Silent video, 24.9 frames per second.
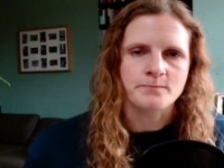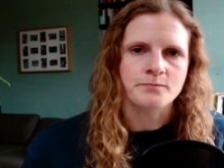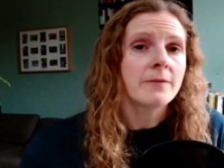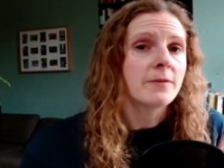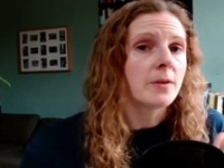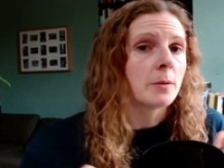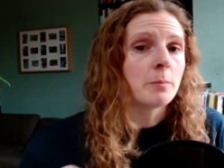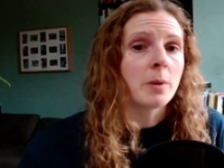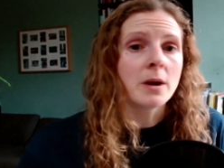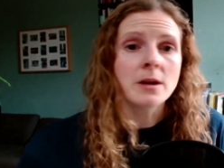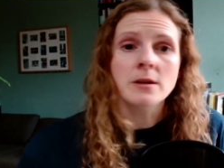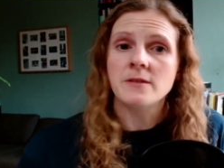
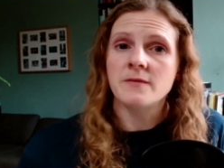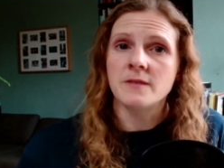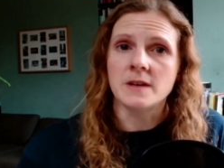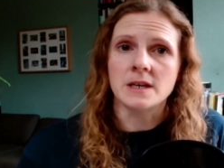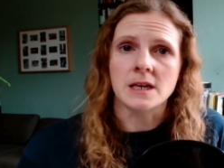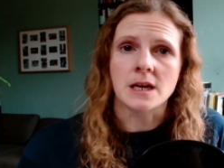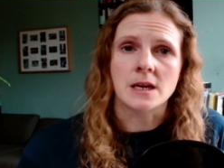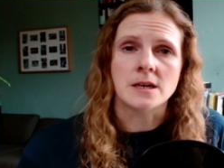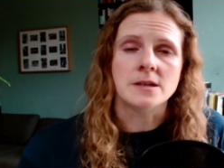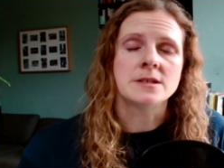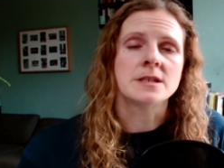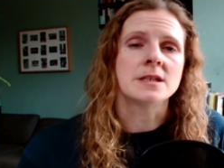For both
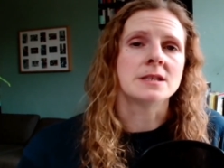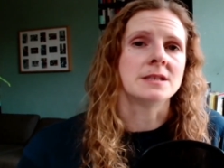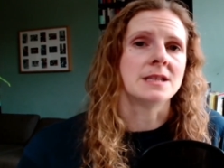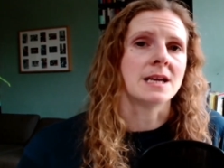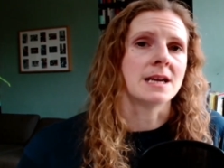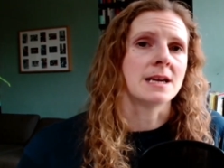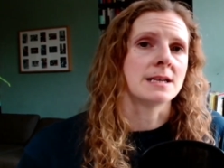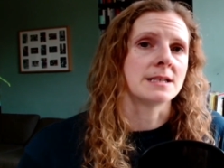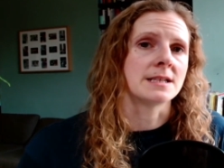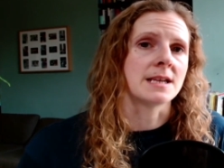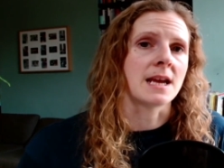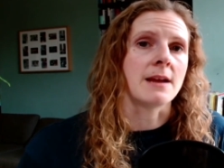videos,
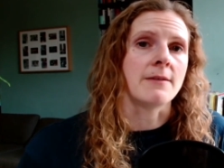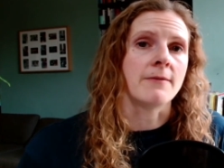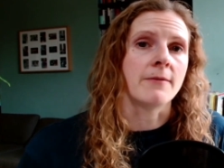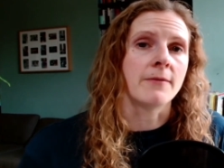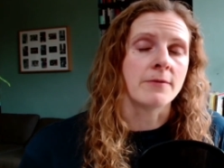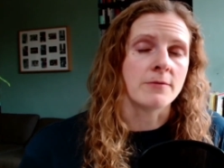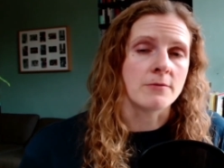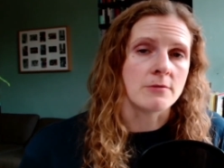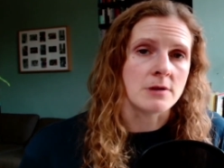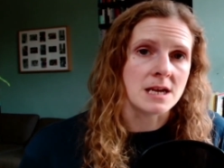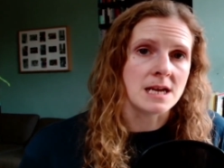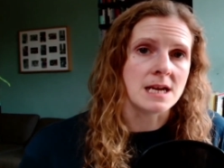there's a
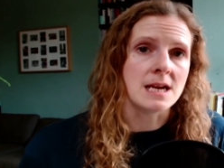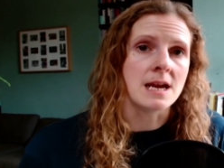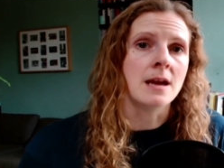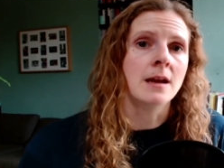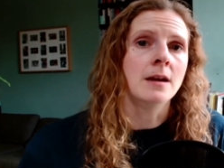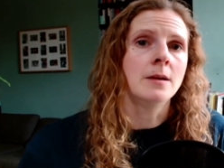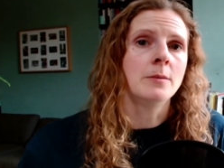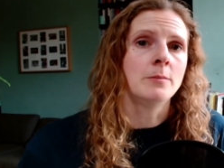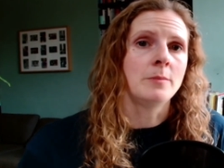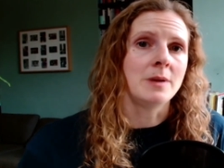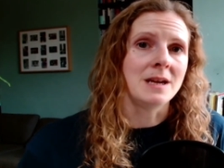free